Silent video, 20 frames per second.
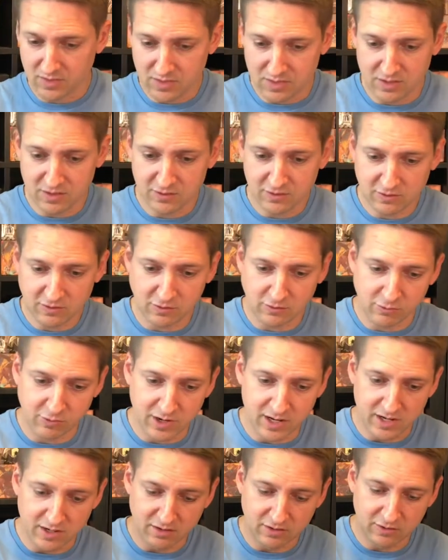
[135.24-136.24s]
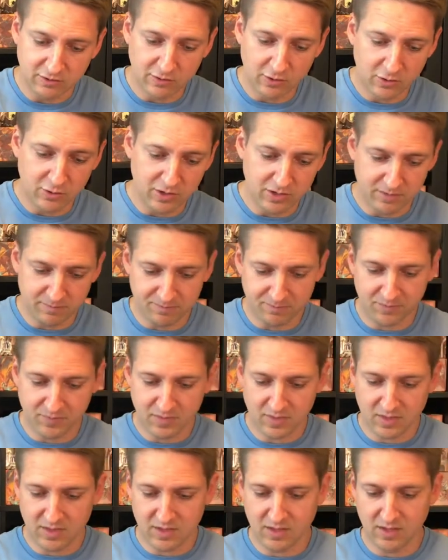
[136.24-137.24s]
this is great. So
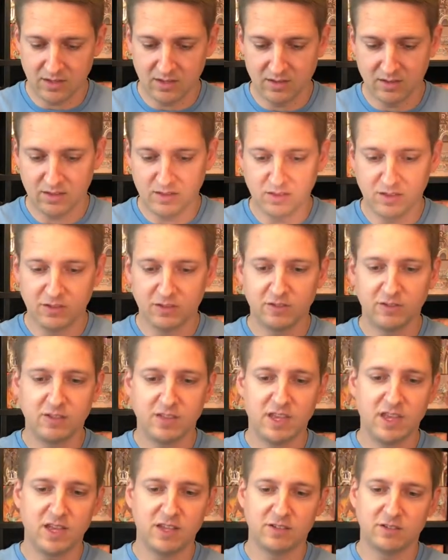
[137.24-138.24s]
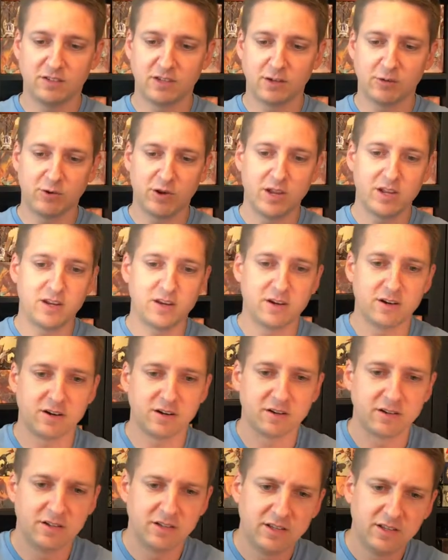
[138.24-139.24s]
this is the headset right
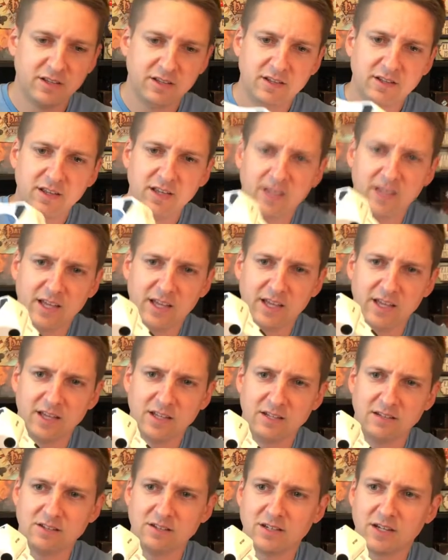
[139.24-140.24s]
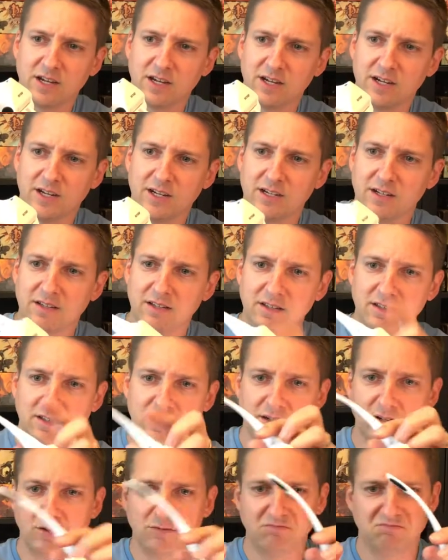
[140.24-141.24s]
here, and
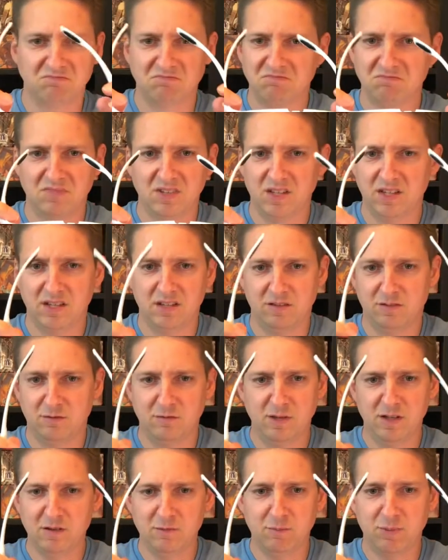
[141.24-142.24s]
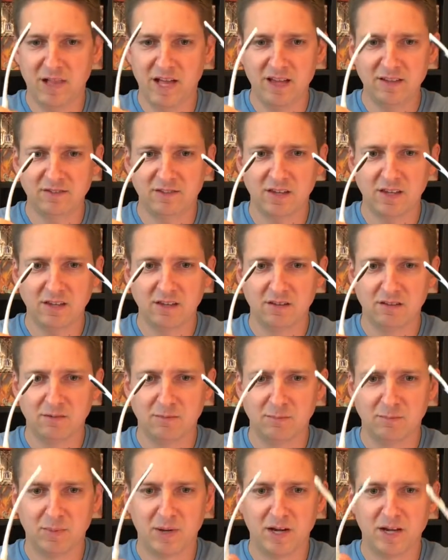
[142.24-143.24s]
you know, it's plastic,
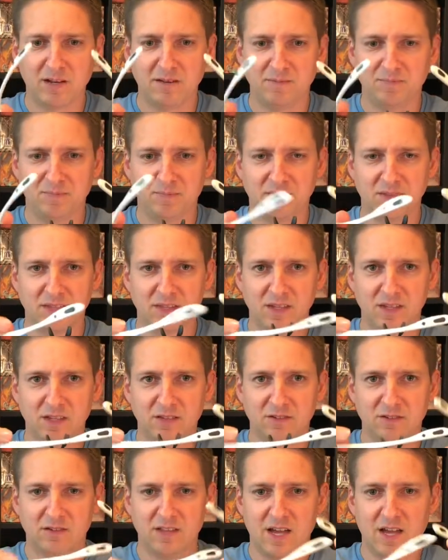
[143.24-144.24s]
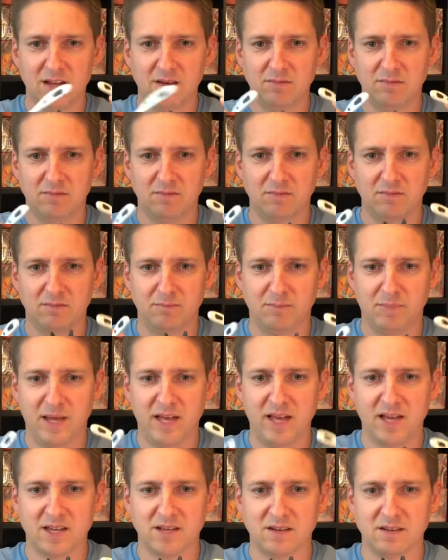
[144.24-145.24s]
but it's not
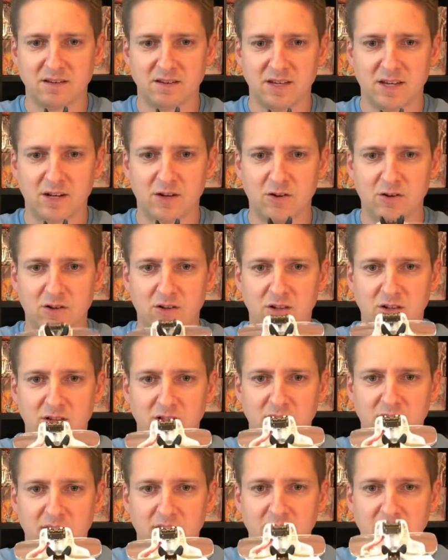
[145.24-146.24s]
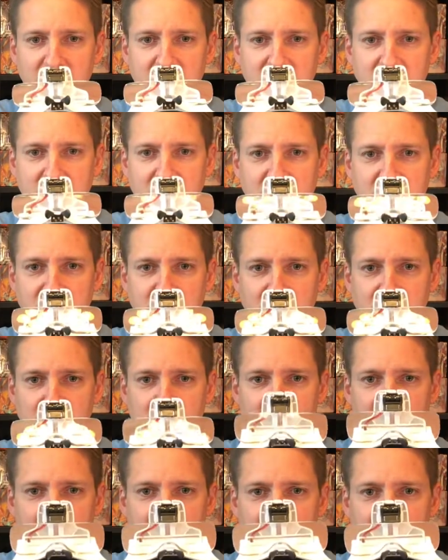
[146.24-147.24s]
bad at all. And to
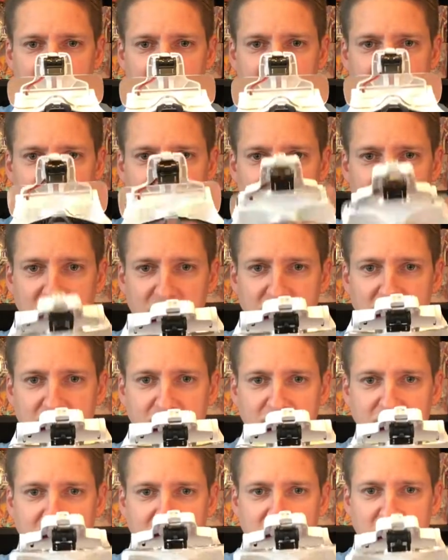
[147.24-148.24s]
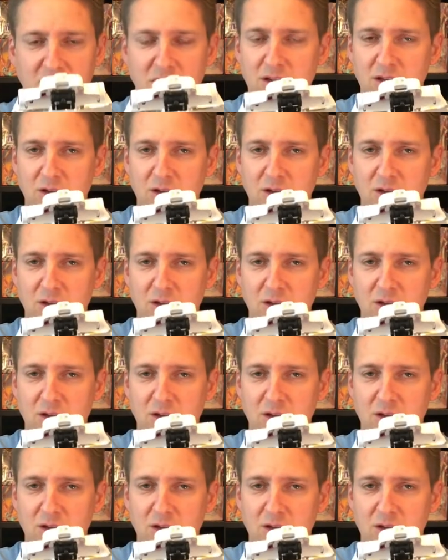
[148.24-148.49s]
be honest, it is